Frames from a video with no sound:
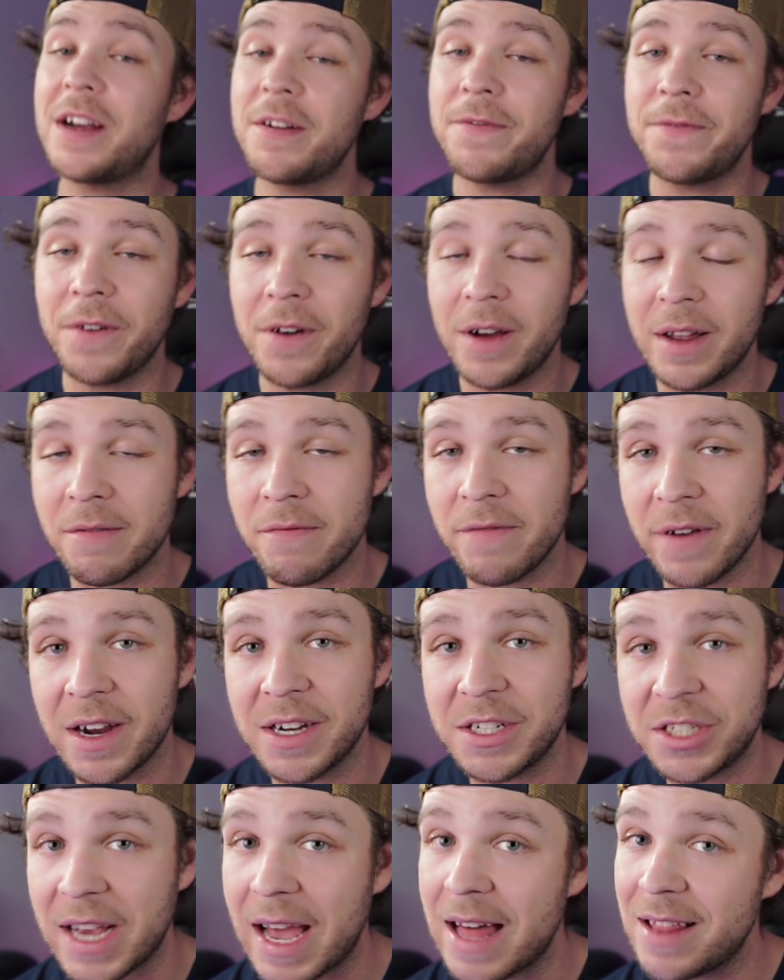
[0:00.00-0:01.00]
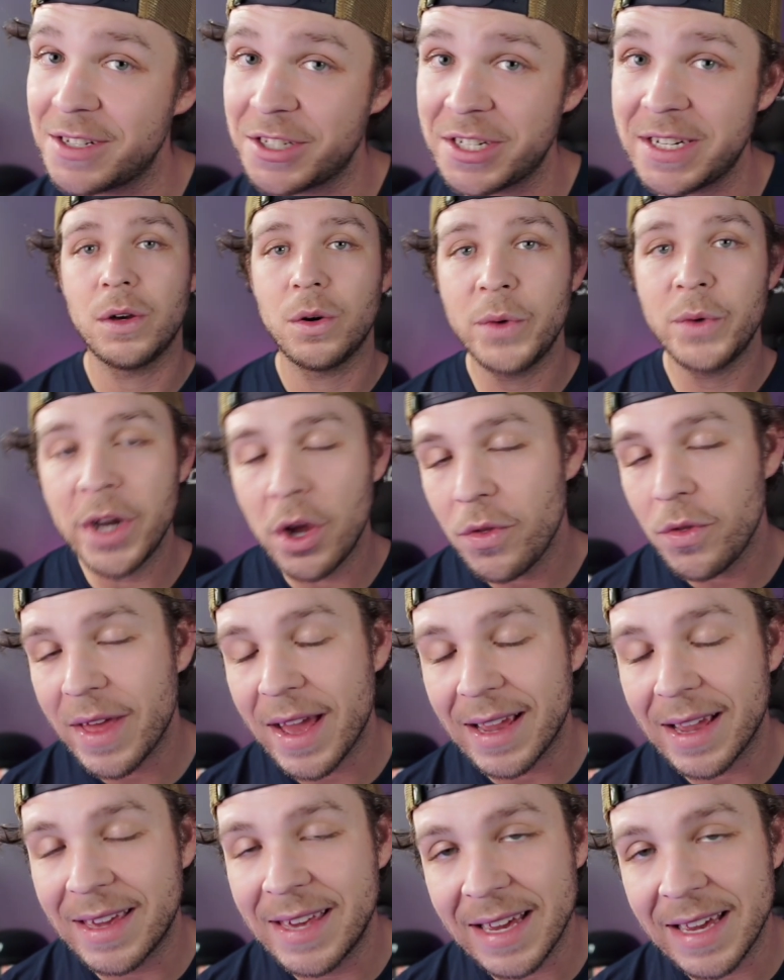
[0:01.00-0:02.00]
fun and very challenging. We know
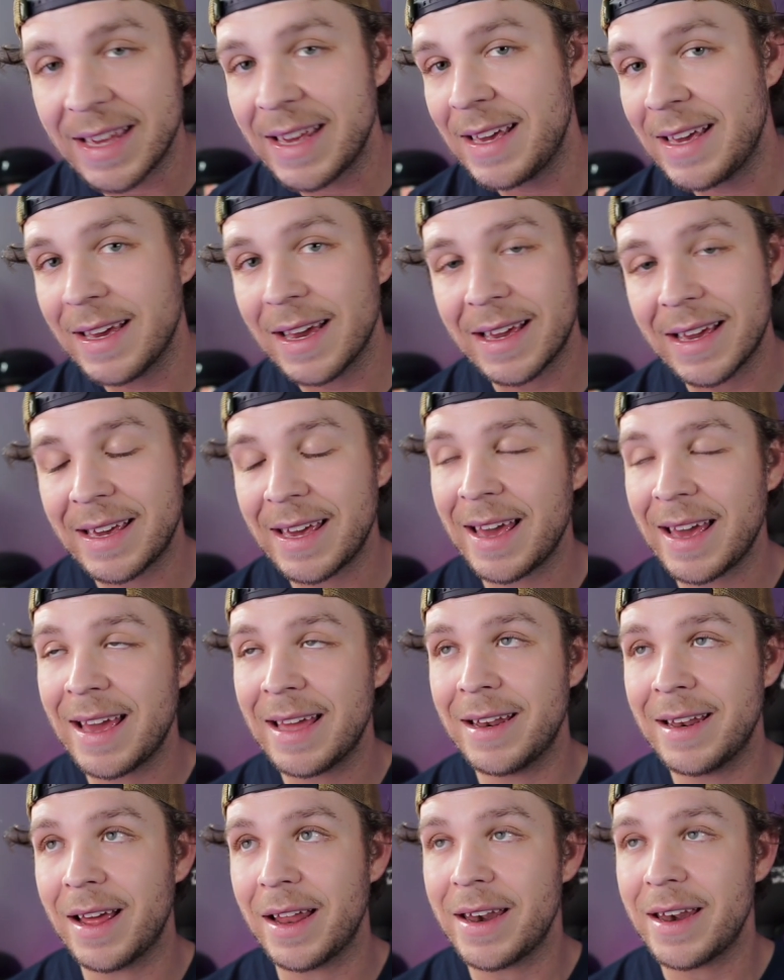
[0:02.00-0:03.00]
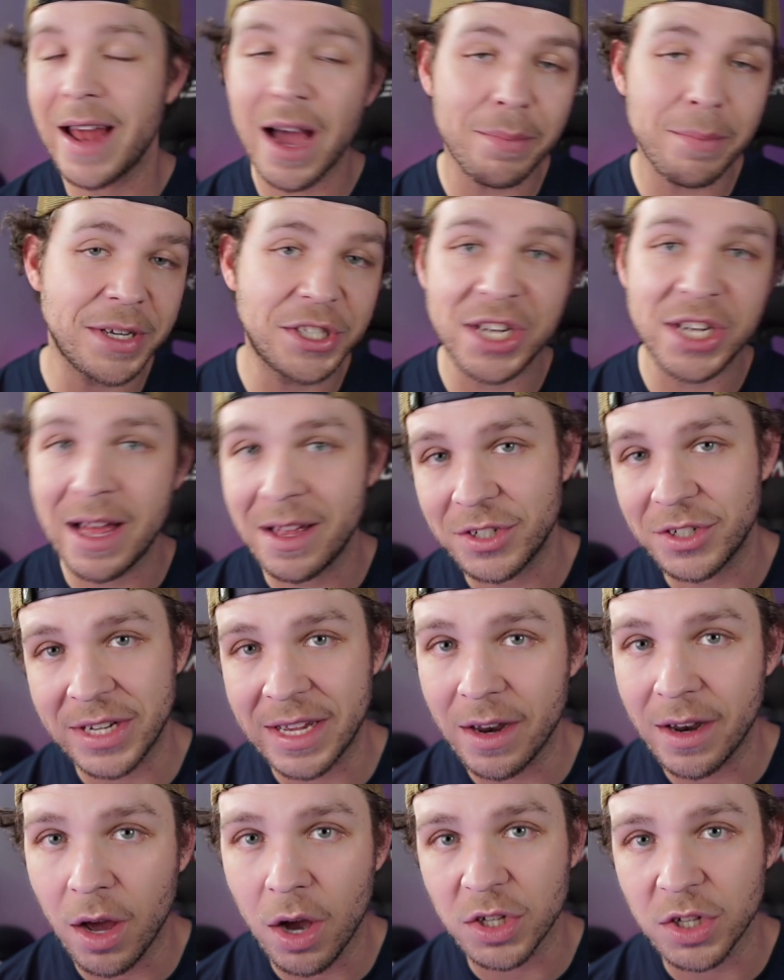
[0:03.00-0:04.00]
that kicking can not be challenging
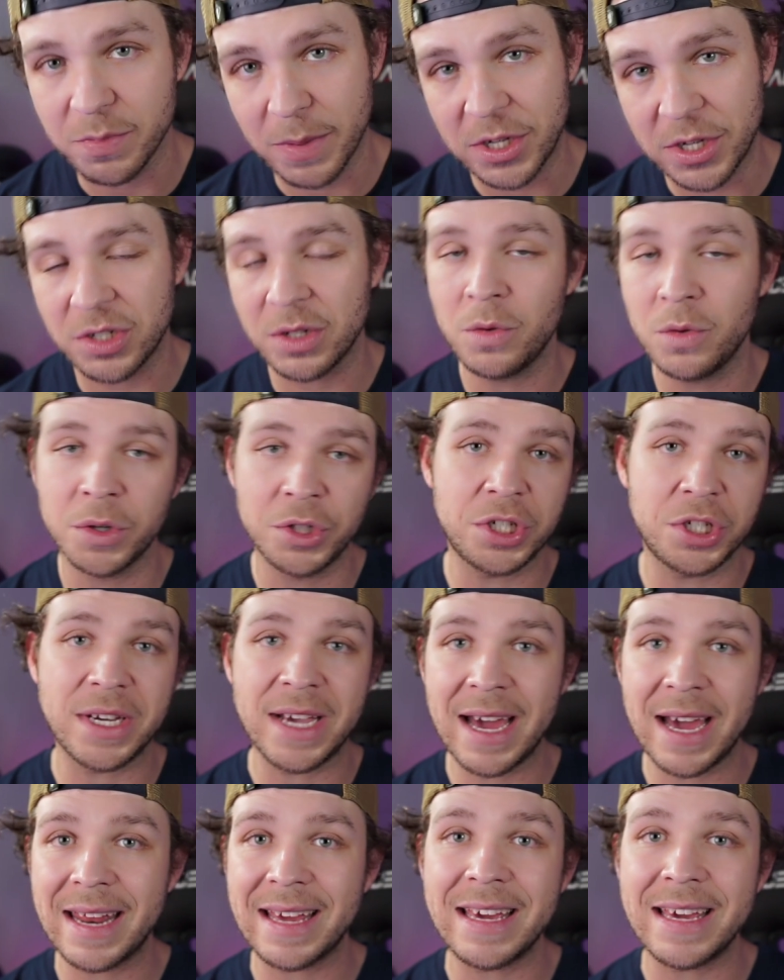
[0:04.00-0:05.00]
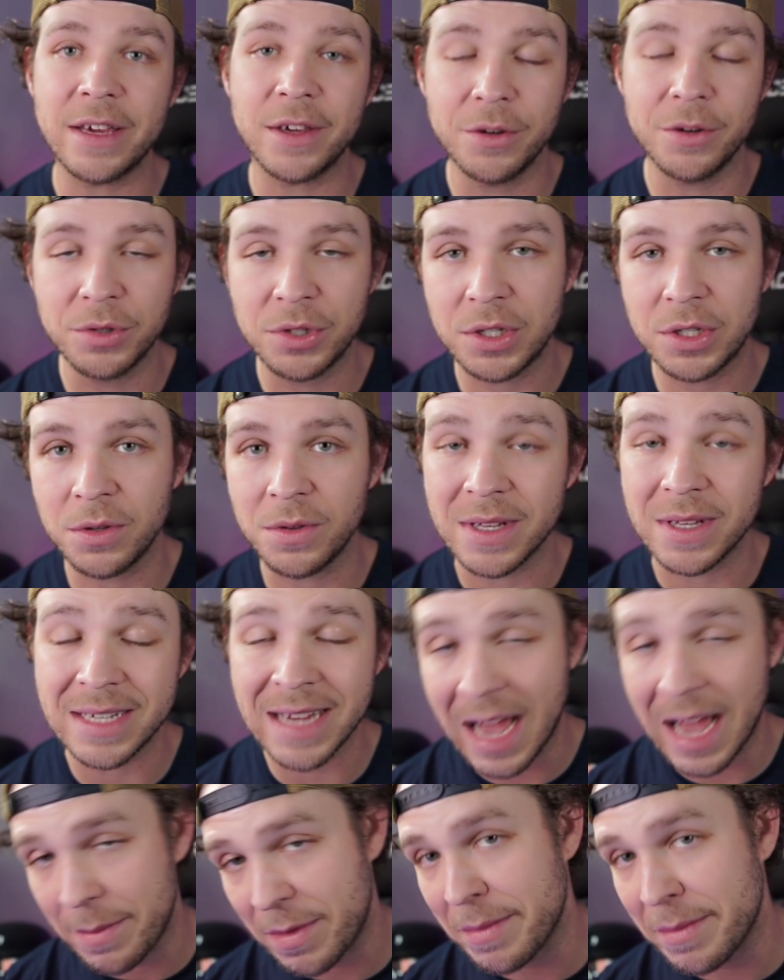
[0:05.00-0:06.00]
at all, especially once you kind of get used to the
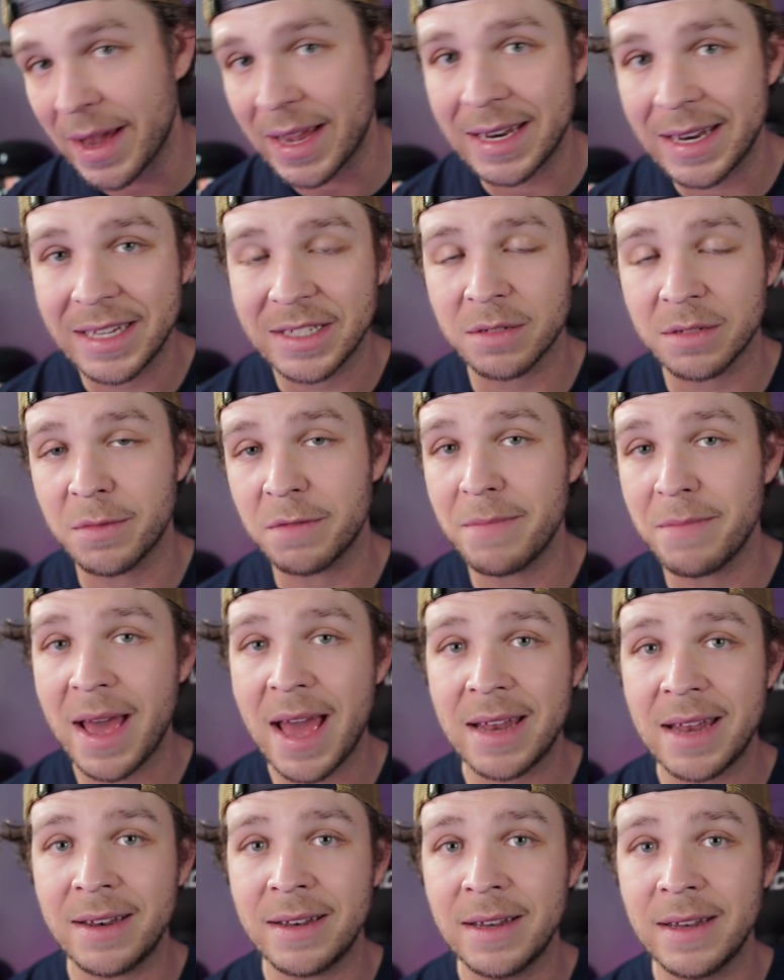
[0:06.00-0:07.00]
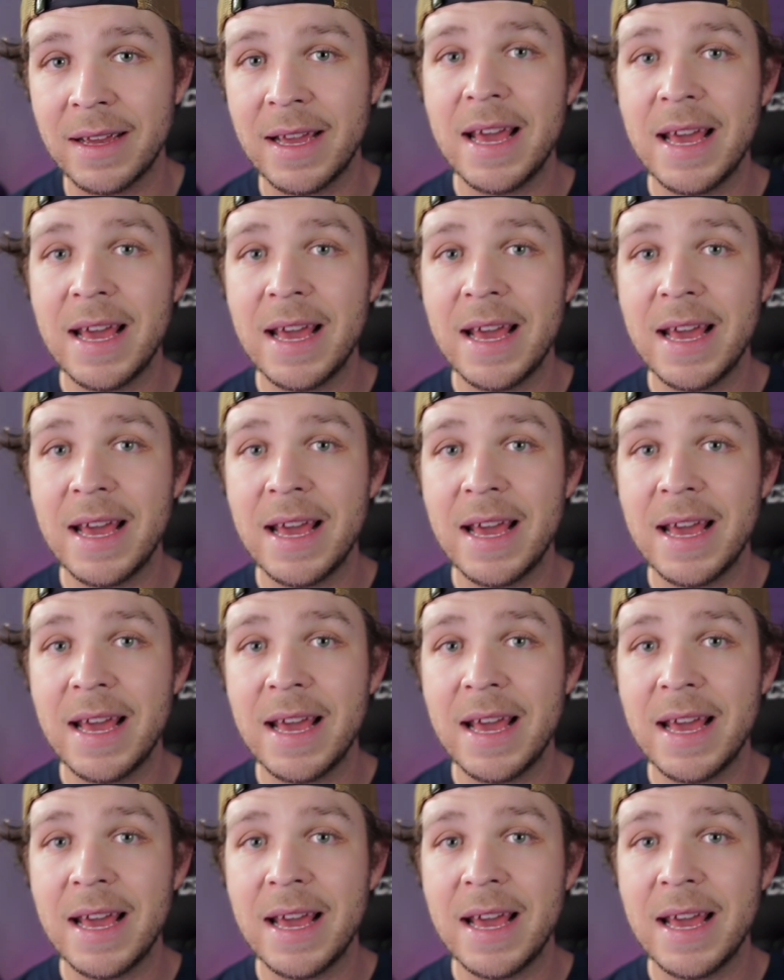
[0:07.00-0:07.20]
timing mechanism of Madden.